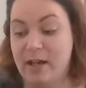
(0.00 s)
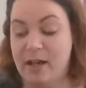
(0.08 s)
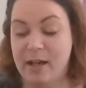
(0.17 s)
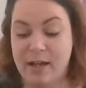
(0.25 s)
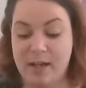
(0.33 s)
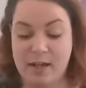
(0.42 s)

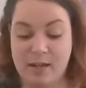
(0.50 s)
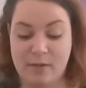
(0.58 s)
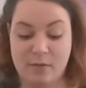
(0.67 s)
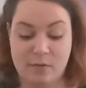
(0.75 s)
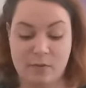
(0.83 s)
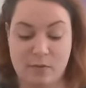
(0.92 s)
I
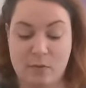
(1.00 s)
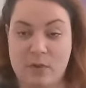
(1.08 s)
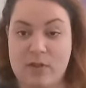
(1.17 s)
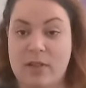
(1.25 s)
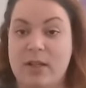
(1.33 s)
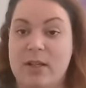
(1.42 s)

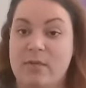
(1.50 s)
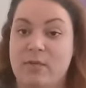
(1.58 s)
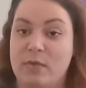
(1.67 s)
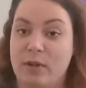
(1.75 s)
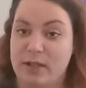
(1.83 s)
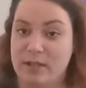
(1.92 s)
was looking
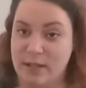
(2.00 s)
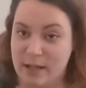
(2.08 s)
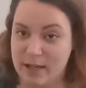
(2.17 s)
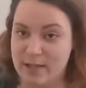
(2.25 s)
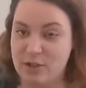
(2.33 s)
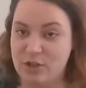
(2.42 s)
for a
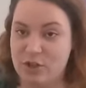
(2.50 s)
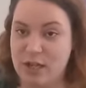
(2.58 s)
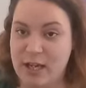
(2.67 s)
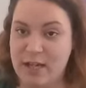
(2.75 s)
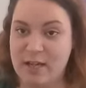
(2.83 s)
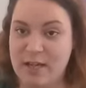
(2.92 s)
dieting
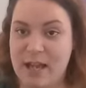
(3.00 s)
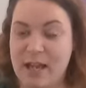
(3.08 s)
shake